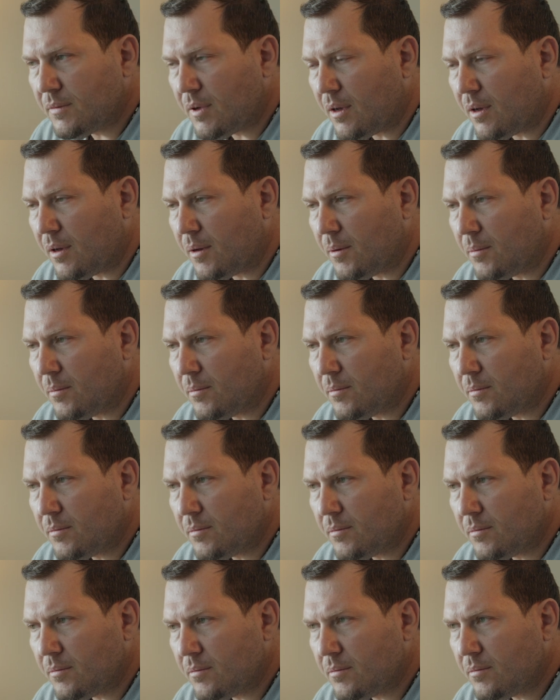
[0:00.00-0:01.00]

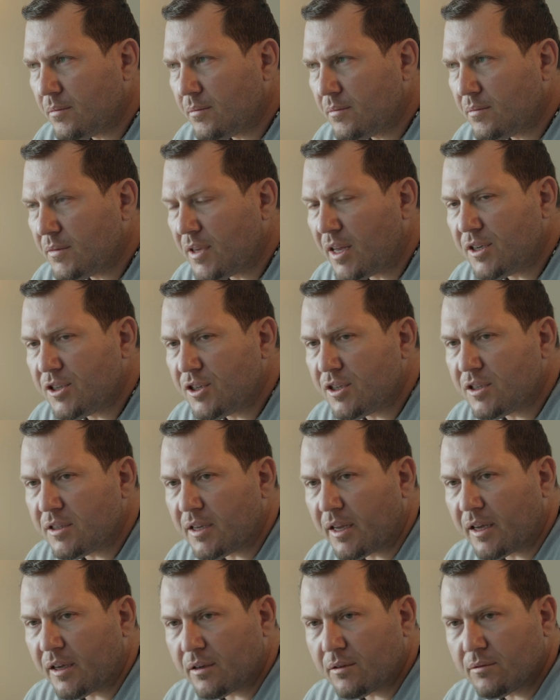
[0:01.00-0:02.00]
not just
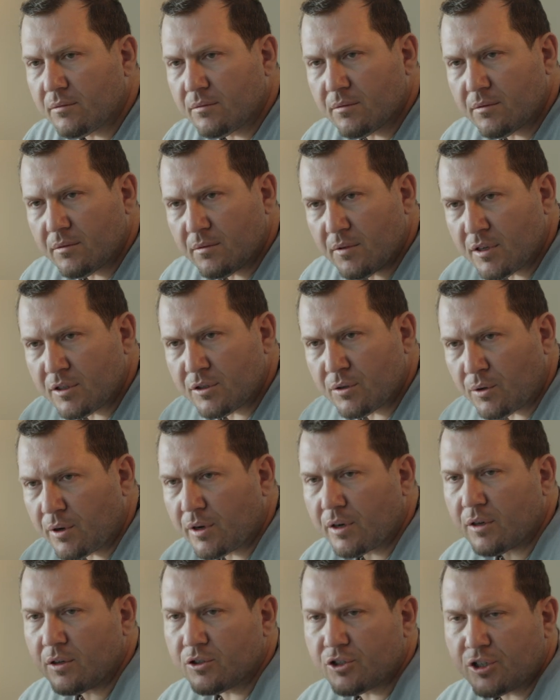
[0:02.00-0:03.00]
like
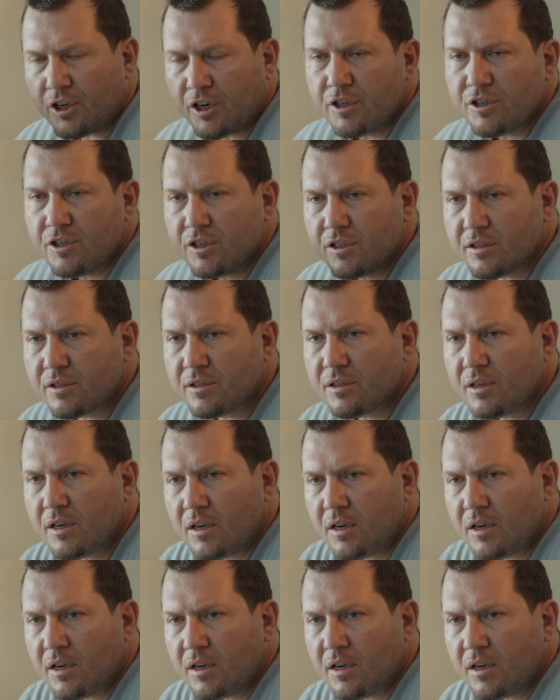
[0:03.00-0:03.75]
historical churches,